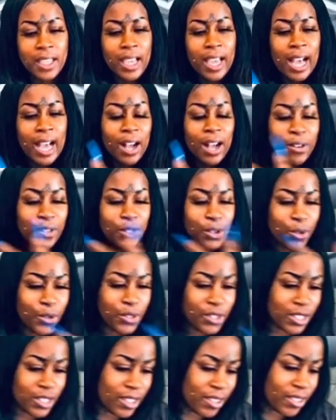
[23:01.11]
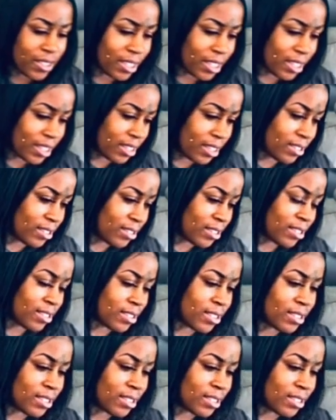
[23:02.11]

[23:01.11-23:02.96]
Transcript: how you see things,